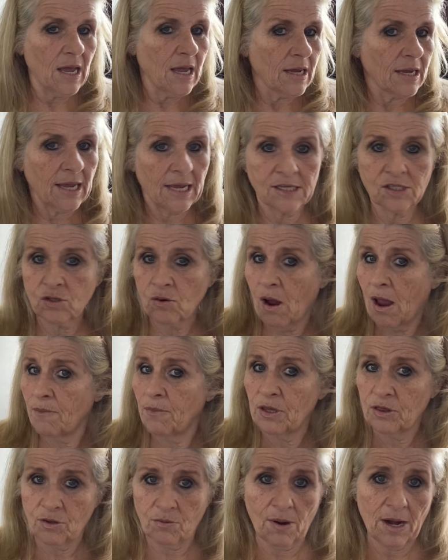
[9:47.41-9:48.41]
Okay, so I'm
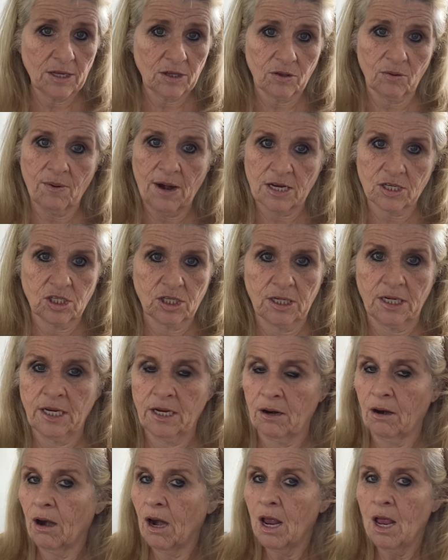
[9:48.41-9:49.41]
in the right direction
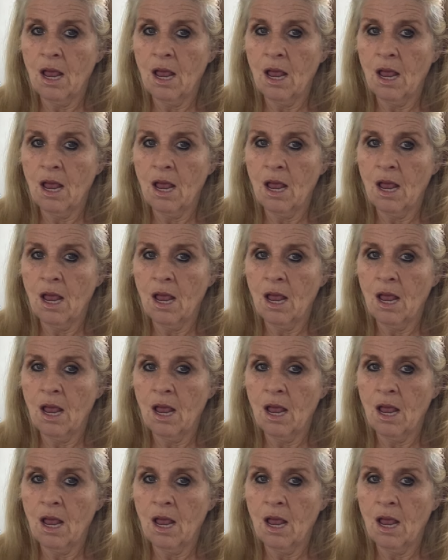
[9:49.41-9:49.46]
here.